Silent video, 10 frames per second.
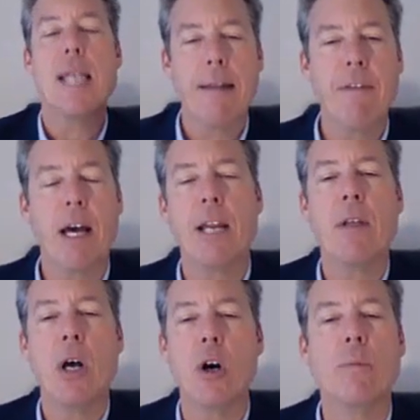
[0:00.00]
The net
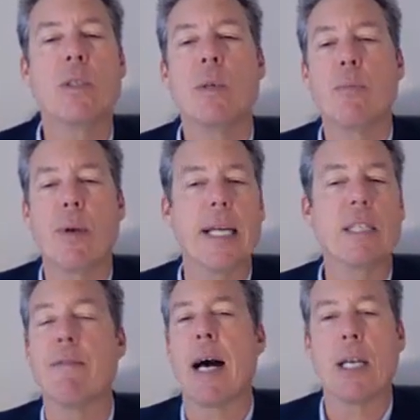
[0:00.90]
value of the home is
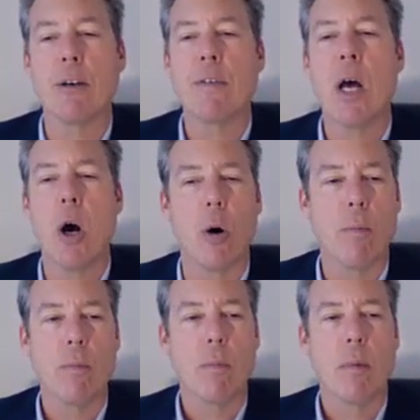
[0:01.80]
appraised value of
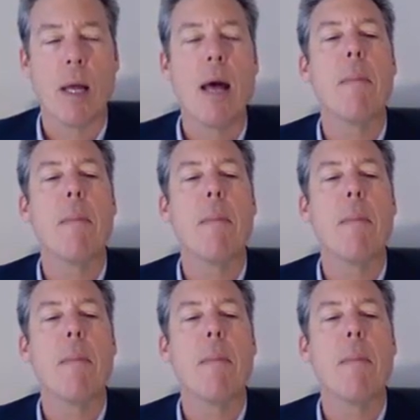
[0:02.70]
the home